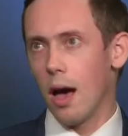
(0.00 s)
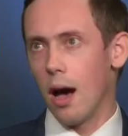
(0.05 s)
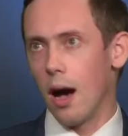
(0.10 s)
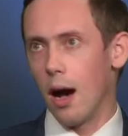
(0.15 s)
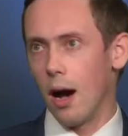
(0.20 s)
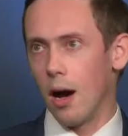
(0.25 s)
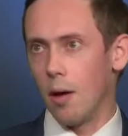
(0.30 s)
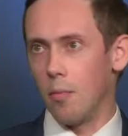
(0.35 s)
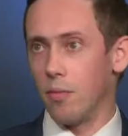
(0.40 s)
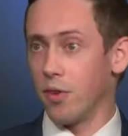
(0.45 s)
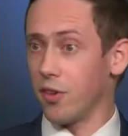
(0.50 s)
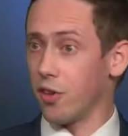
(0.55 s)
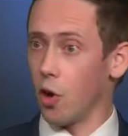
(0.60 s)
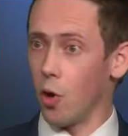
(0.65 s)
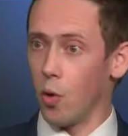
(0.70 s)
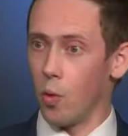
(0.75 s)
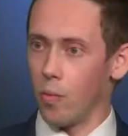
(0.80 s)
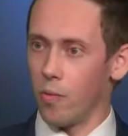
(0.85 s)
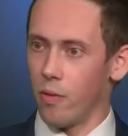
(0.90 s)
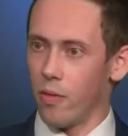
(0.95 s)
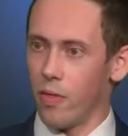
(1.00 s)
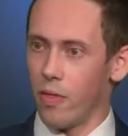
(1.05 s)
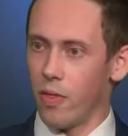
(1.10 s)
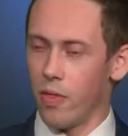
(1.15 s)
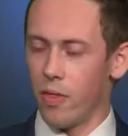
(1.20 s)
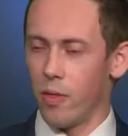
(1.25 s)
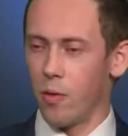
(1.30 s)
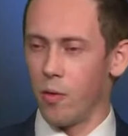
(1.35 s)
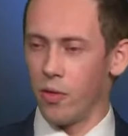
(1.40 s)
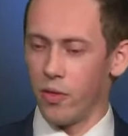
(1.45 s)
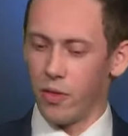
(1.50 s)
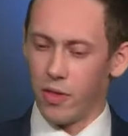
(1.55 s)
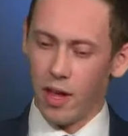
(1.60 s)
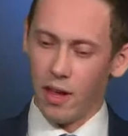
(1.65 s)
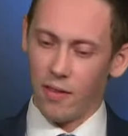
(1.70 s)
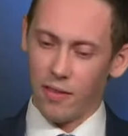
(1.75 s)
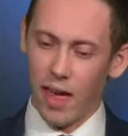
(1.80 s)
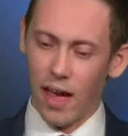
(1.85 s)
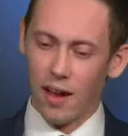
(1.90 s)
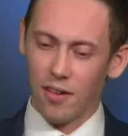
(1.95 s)

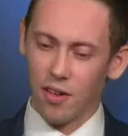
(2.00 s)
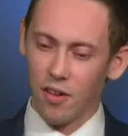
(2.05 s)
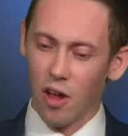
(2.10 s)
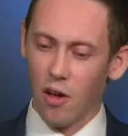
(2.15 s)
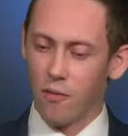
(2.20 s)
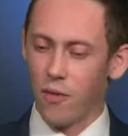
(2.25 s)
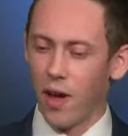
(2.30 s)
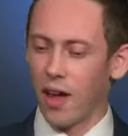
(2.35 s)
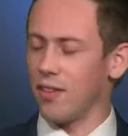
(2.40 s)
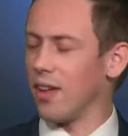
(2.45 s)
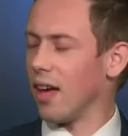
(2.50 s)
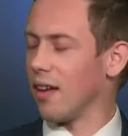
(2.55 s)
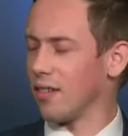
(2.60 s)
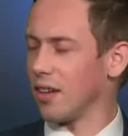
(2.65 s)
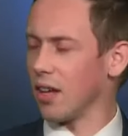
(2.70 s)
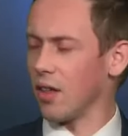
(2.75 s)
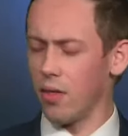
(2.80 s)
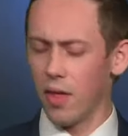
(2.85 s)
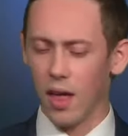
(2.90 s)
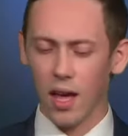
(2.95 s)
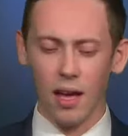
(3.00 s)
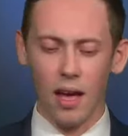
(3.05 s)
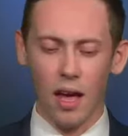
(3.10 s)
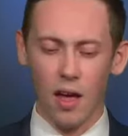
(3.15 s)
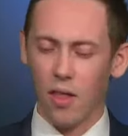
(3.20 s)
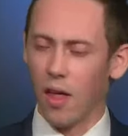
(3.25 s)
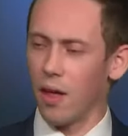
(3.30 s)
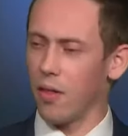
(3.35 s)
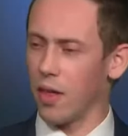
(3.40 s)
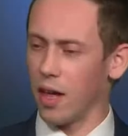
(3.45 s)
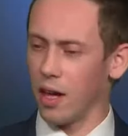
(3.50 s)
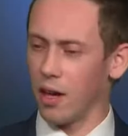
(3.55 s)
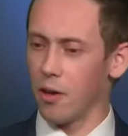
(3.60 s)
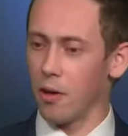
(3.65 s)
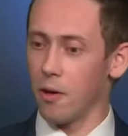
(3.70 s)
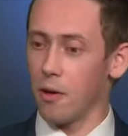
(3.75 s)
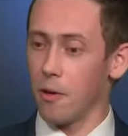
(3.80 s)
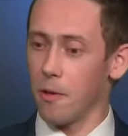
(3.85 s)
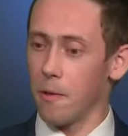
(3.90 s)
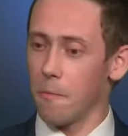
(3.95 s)
That's a fantastic thing, and I think
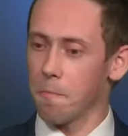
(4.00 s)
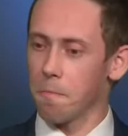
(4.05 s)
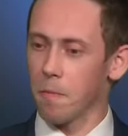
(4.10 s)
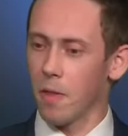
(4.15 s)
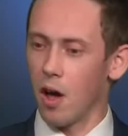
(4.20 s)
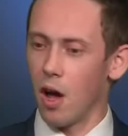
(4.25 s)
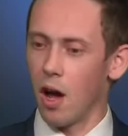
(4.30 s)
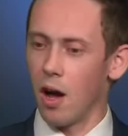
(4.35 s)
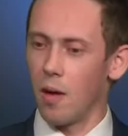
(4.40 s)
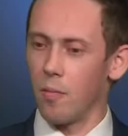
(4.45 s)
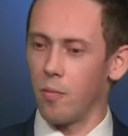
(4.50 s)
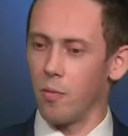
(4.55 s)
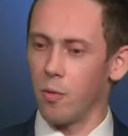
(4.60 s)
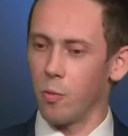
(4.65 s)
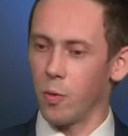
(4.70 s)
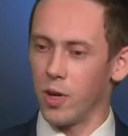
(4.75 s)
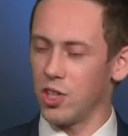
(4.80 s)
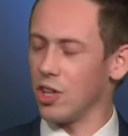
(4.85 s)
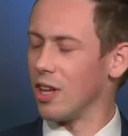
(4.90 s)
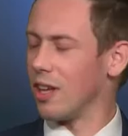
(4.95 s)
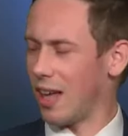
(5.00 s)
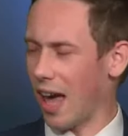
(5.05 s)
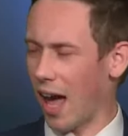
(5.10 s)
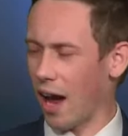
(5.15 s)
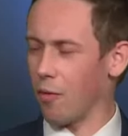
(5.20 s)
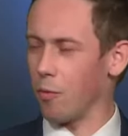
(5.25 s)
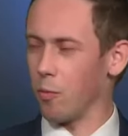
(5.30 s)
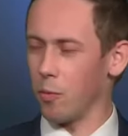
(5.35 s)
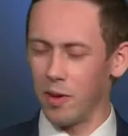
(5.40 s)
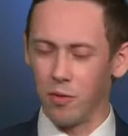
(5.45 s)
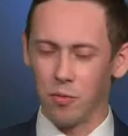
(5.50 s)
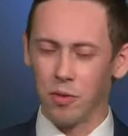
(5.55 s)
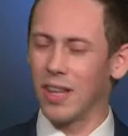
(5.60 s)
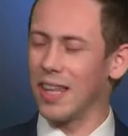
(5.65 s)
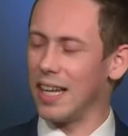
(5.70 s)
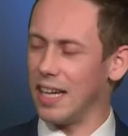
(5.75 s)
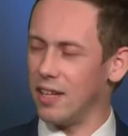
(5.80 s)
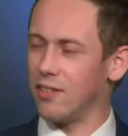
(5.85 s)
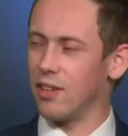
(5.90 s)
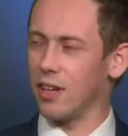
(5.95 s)
we
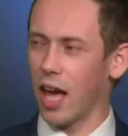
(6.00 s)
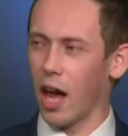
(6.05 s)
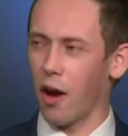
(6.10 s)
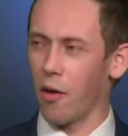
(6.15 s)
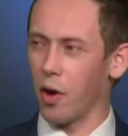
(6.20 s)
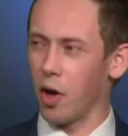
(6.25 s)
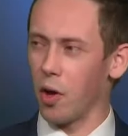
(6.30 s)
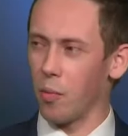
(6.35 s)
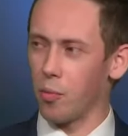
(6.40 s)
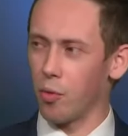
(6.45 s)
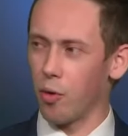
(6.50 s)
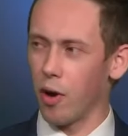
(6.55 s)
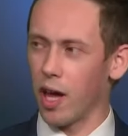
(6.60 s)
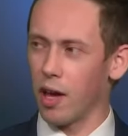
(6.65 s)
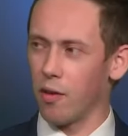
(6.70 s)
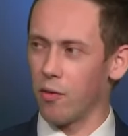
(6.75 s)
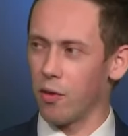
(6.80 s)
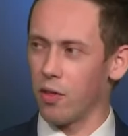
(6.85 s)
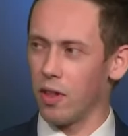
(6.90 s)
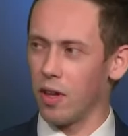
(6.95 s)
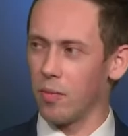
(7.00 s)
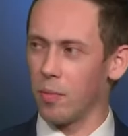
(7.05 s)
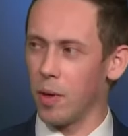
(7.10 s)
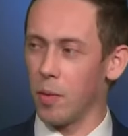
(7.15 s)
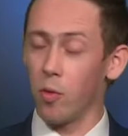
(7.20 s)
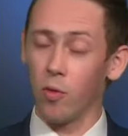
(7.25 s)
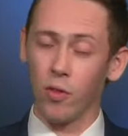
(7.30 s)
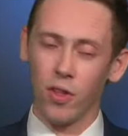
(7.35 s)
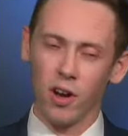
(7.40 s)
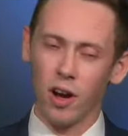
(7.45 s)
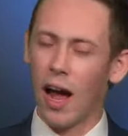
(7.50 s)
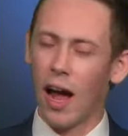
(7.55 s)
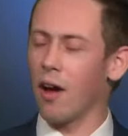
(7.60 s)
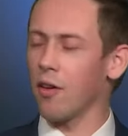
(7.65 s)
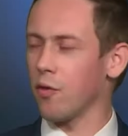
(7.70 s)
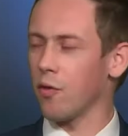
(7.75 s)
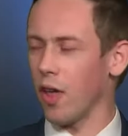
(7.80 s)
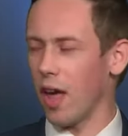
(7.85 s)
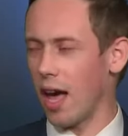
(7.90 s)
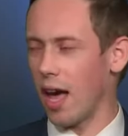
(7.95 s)
really need to carry on praying for these people. They're out
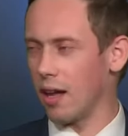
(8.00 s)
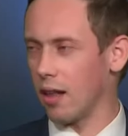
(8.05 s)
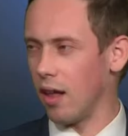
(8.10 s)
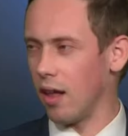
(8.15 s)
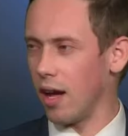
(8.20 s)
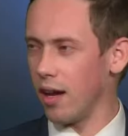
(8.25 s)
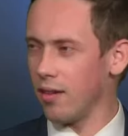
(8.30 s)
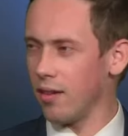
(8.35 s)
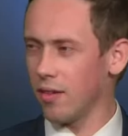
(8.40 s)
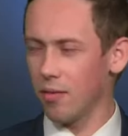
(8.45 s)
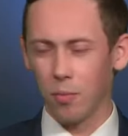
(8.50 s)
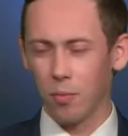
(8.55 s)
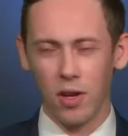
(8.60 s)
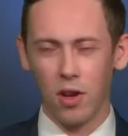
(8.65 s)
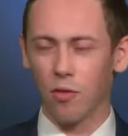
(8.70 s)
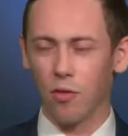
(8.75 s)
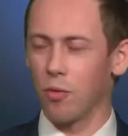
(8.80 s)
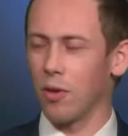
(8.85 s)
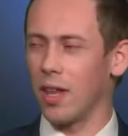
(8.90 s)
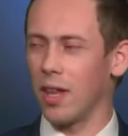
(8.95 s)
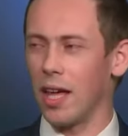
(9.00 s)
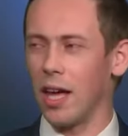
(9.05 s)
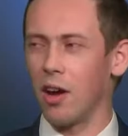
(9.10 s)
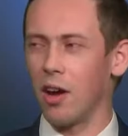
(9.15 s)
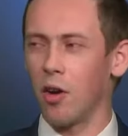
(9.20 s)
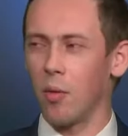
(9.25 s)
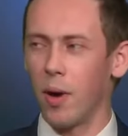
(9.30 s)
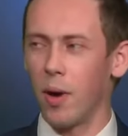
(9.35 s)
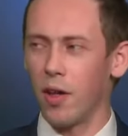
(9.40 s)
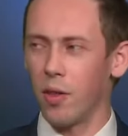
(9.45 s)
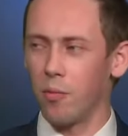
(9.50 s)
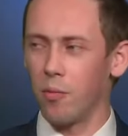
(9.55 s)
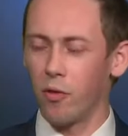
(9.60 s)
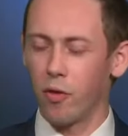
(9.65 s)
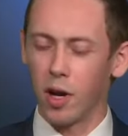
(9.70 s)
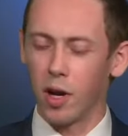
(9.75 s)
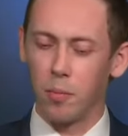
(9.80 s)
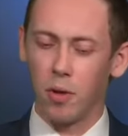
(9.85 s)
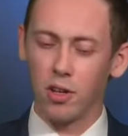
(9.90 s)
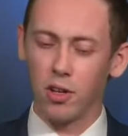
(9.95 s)
of the headlines. We don't really hear about them
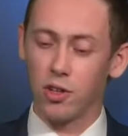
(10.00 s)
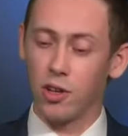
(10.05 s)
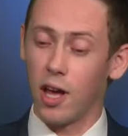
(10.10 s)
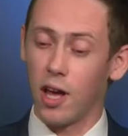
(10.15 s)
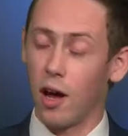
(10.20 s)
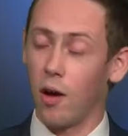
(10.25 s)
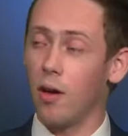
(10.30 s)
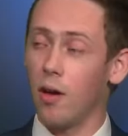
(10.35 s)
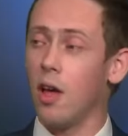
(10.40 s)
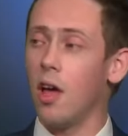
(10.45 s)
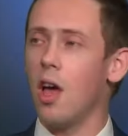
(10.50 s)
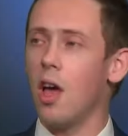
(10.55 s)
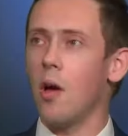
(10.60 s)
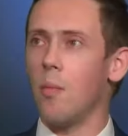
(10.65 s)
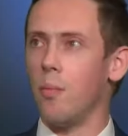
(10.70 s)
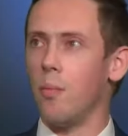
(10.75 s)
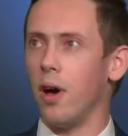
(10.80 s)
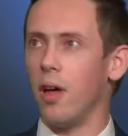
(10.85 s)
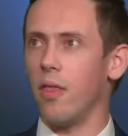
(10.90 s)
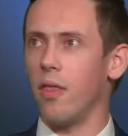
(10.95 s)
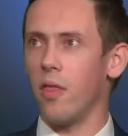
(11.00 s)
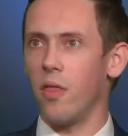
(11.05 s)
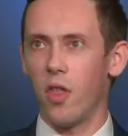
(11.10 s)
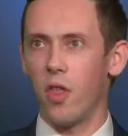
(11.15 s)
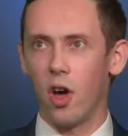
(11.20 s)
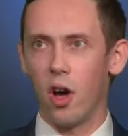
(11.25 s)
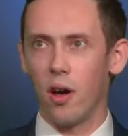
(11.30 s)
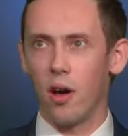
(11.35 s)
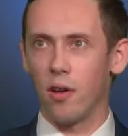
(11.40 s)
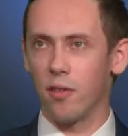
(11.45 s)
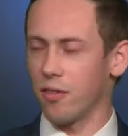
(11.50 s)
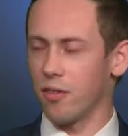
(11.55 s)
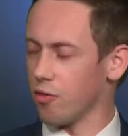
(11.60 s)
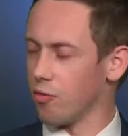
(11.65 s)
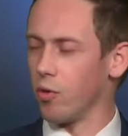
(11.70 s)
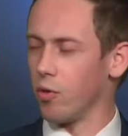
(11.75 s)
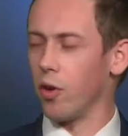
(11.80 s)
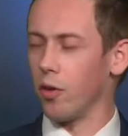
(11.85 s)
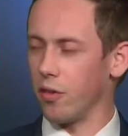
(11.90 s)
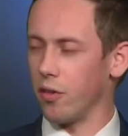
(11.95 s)
very much now, but the
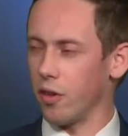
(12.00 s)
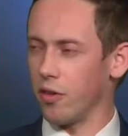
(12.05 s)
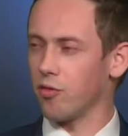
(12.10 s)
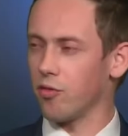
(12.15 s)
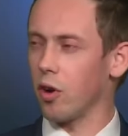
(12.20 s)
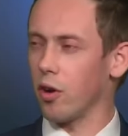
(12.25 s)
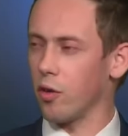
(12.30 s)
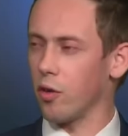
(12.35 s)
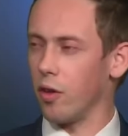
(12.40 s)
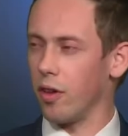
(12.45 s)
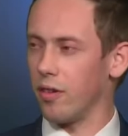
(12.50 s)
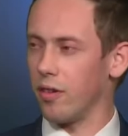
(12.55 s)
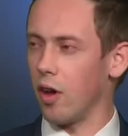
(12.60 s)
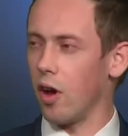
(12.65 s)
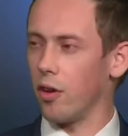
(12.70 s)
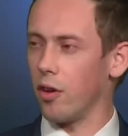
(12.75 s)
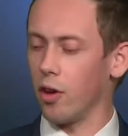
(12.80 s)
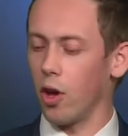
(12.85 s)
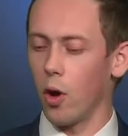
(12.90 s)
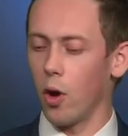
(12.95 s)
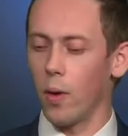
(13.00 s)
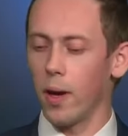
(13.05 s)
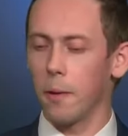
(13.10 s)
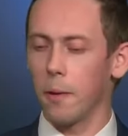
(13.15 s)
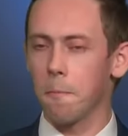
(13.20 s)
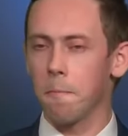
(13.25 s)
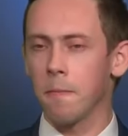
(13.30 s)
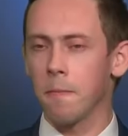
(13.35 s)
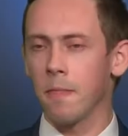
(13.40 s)
struggle is ongoing.